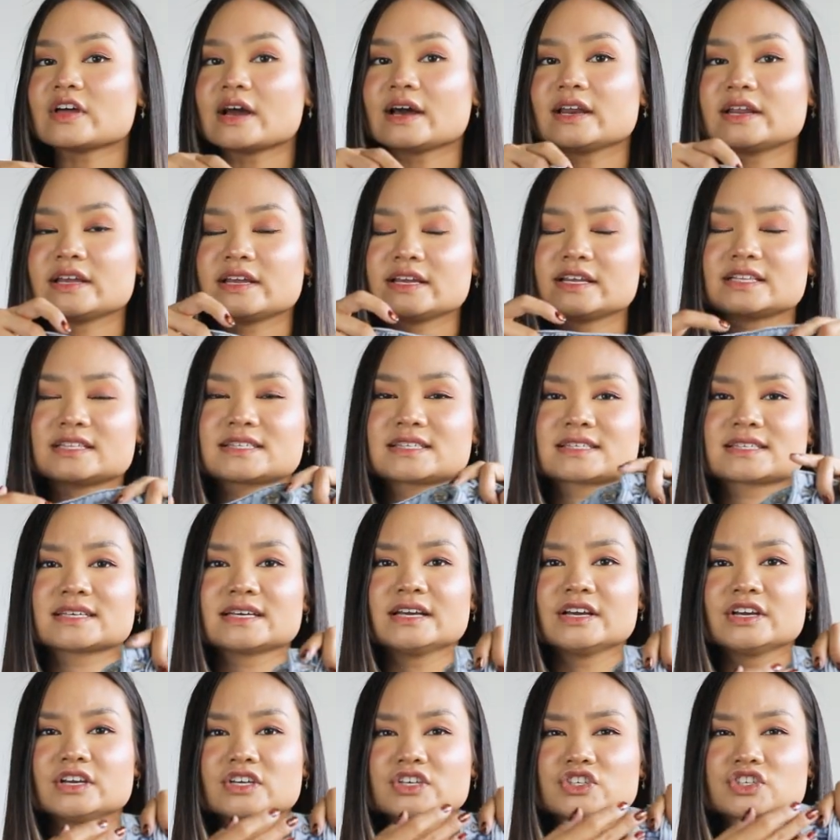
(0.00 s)
that it's
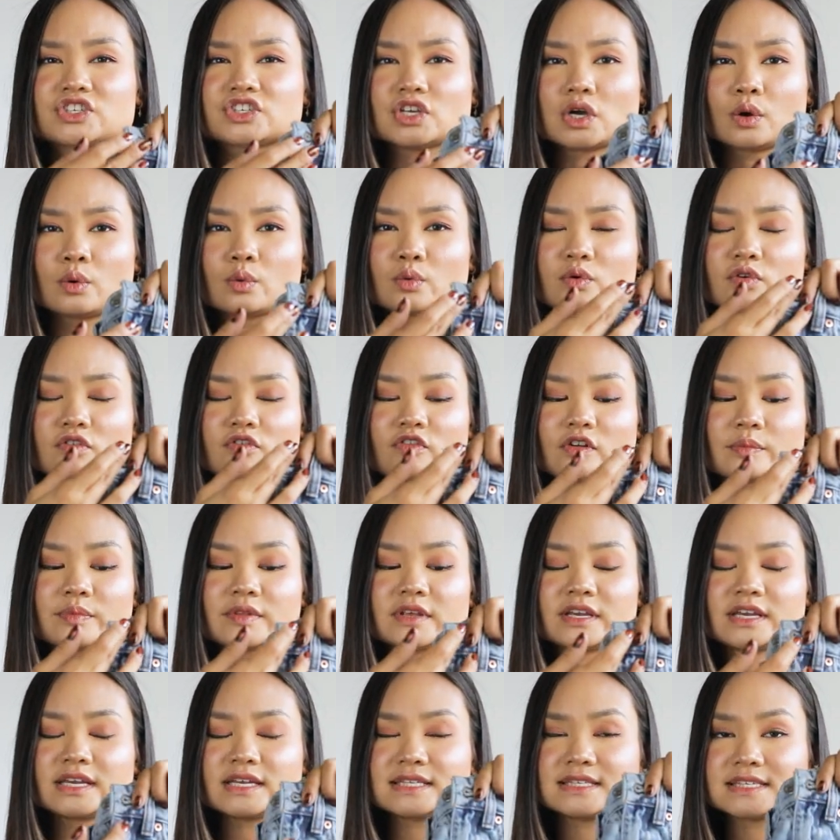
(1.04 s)
sewn from
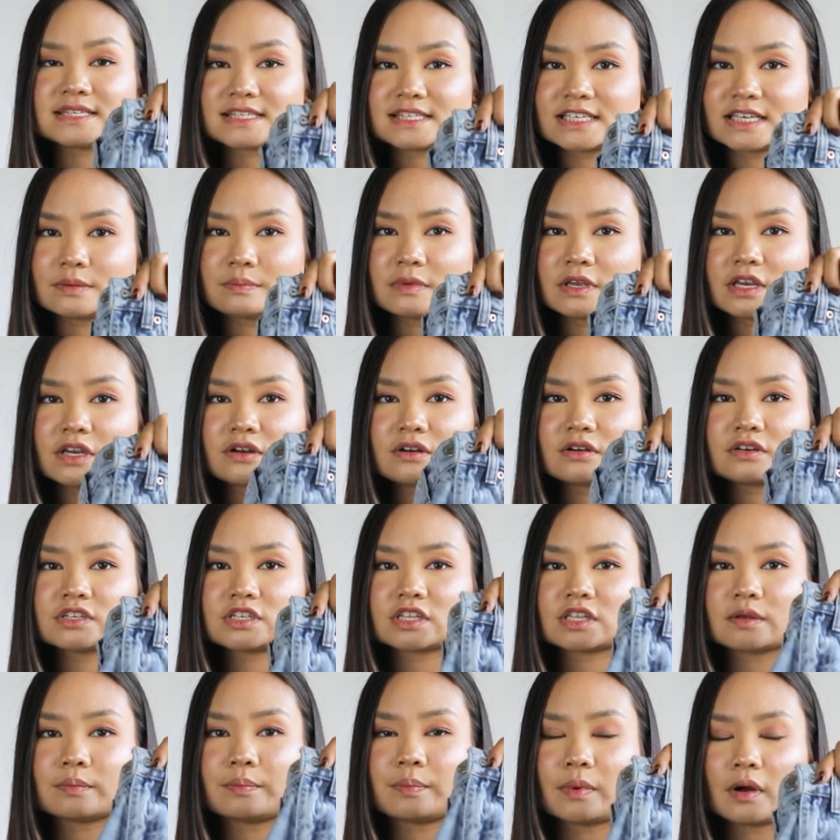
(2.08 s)
the inseam here
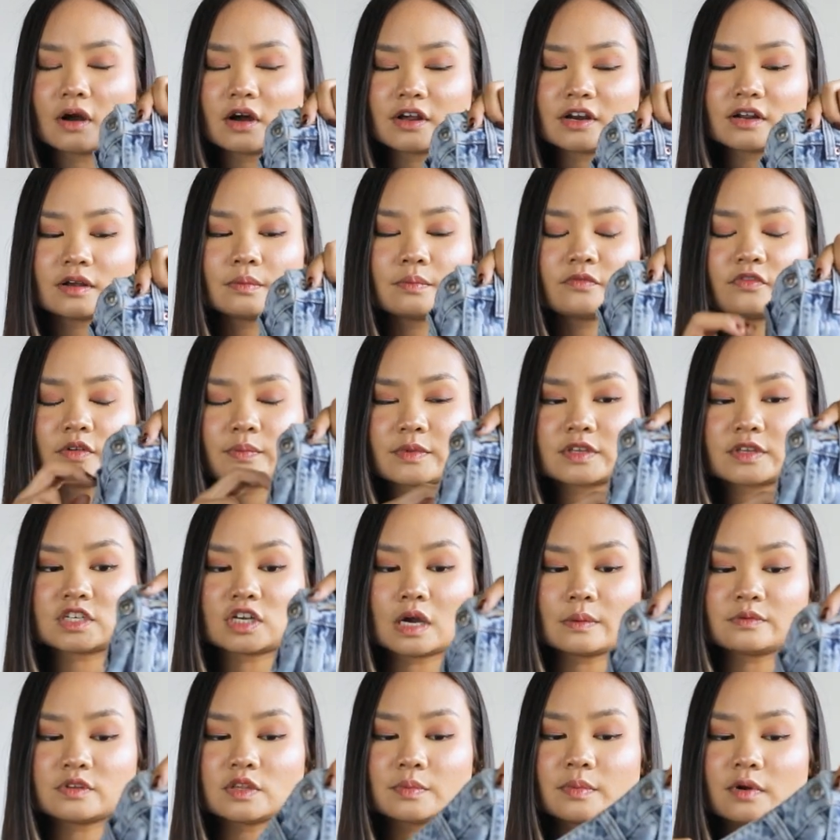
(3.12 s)
to the bottom, from the
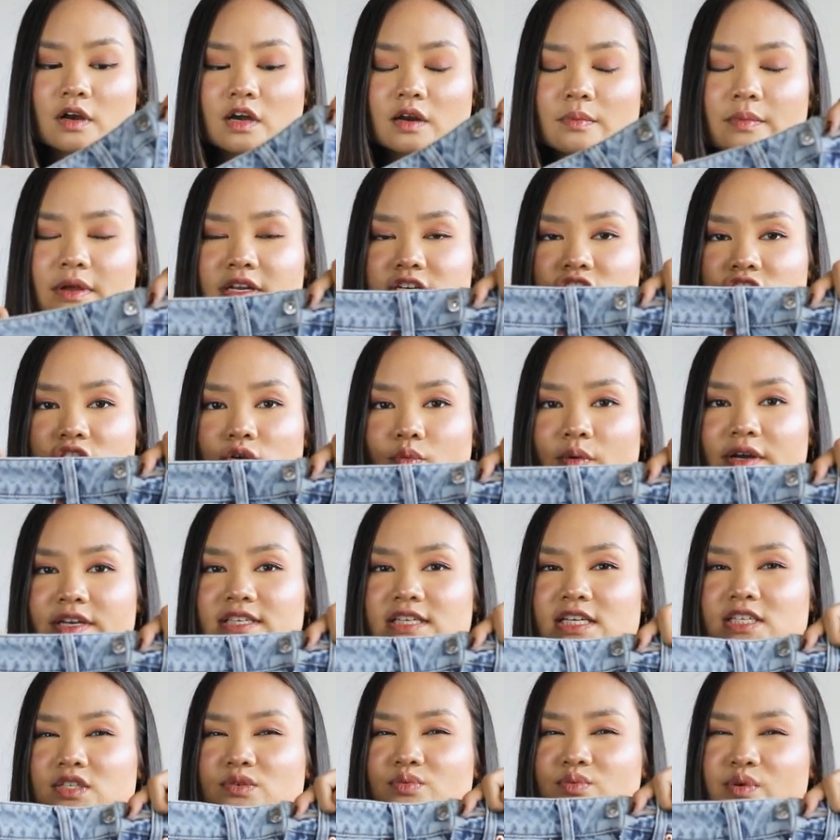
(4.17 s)
top to the bottom and to the
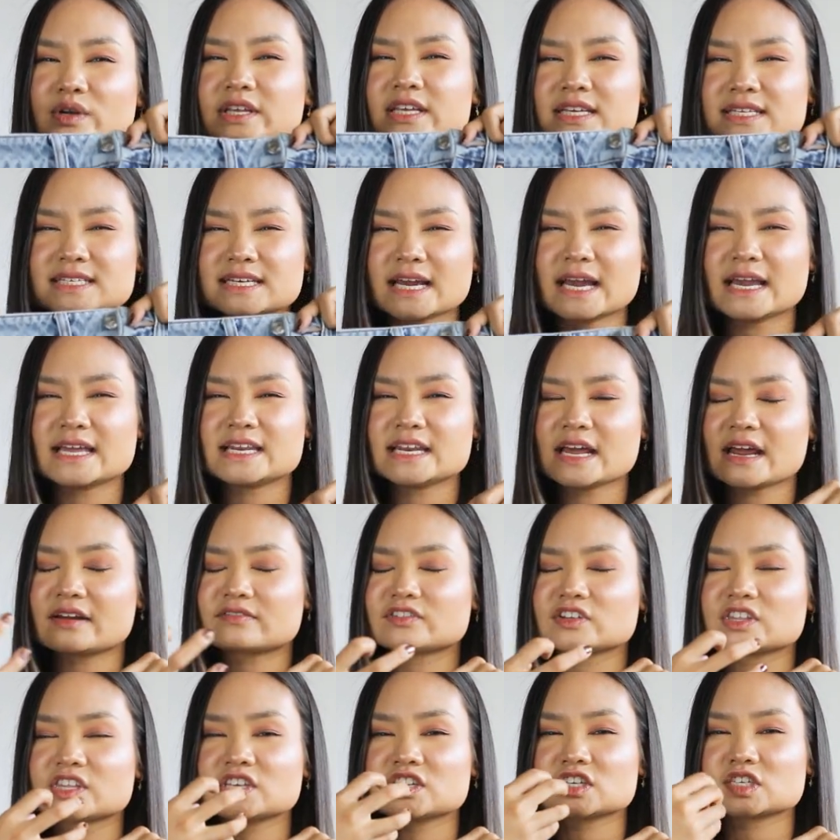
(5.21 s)
waist. It's really tight and
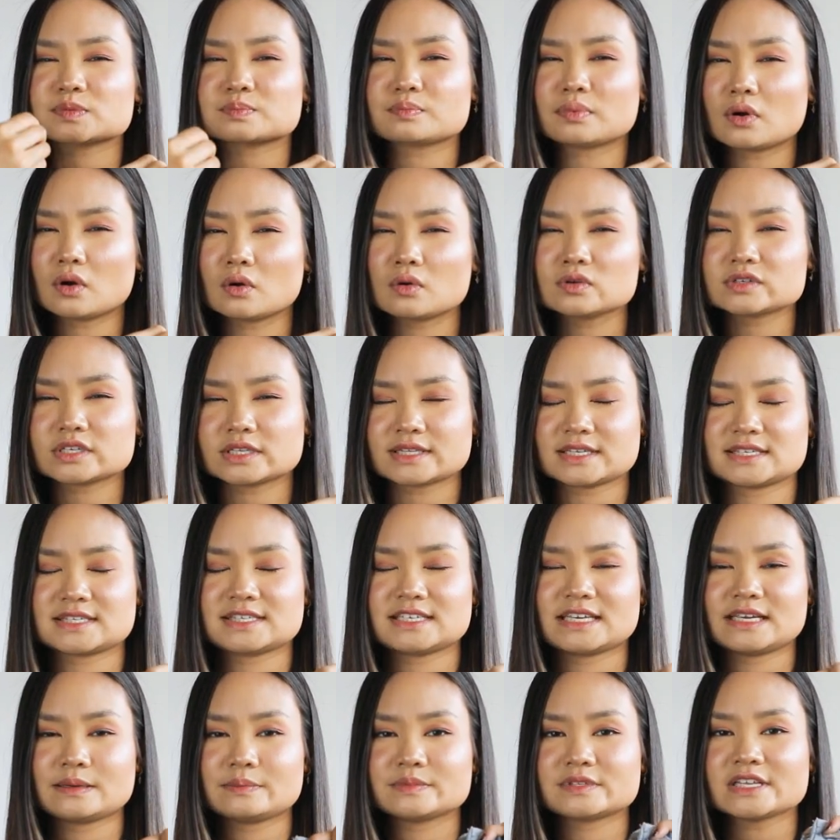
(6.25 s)
everything just pulls on the
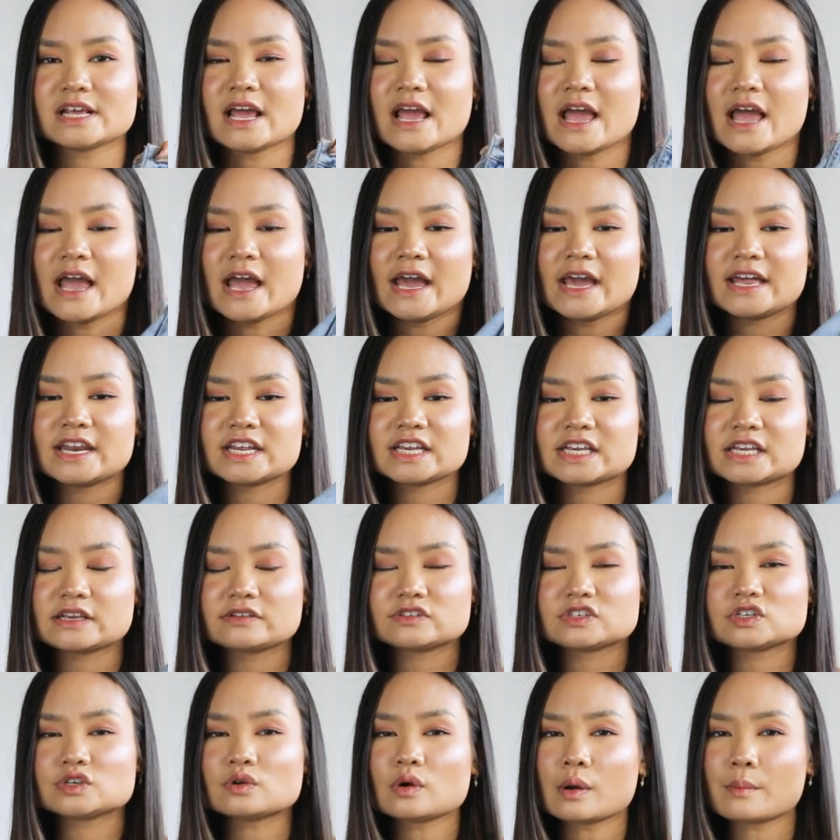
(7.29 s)
seams, and it
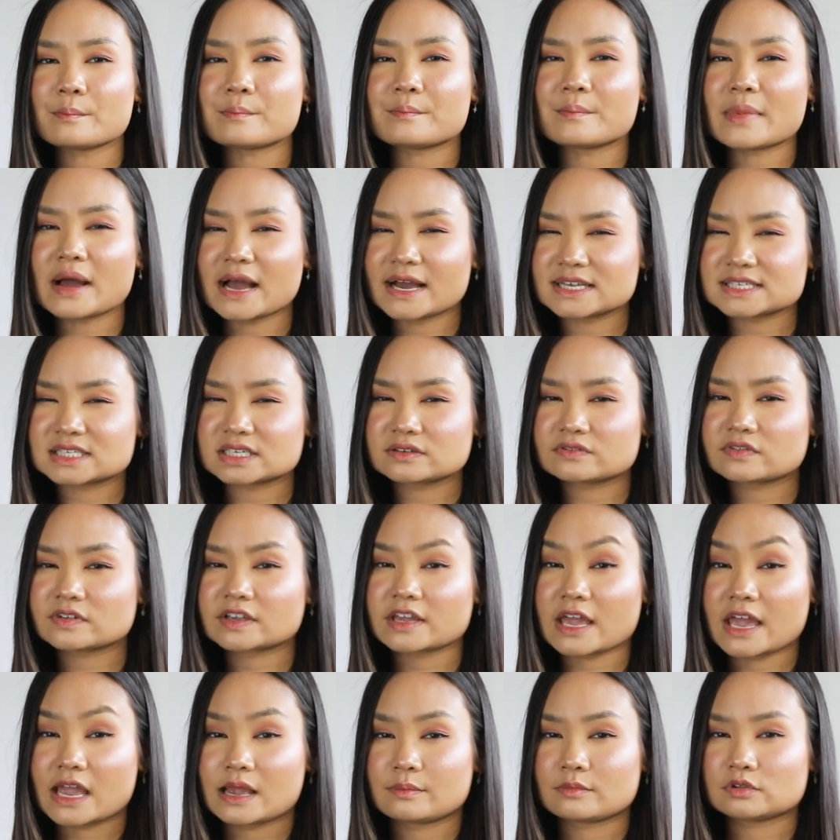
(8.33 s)
gives you massive
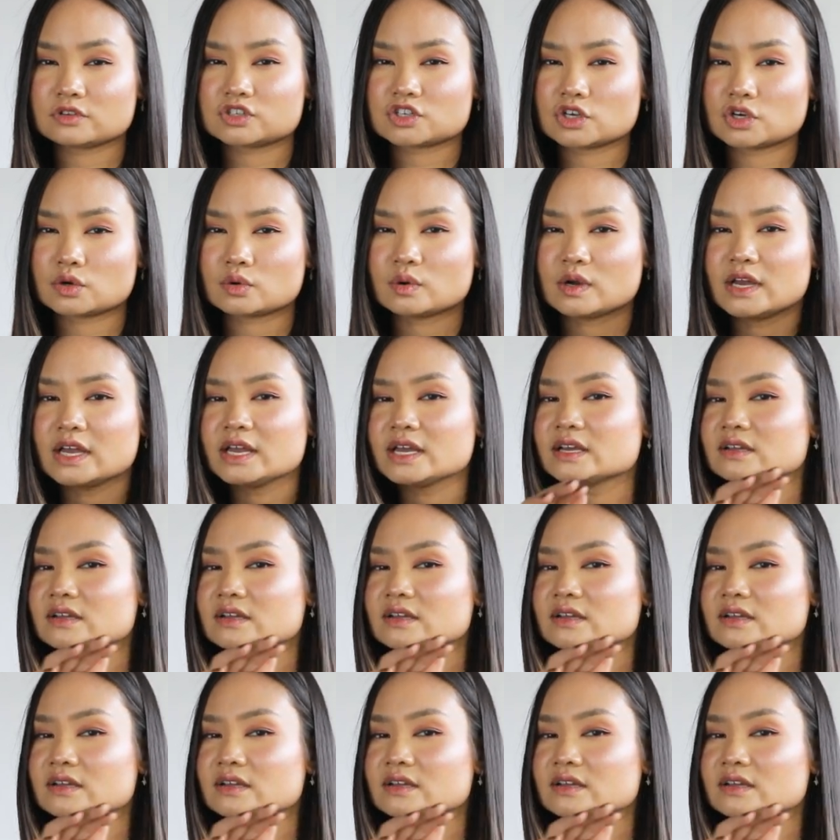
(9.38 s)
camel toe.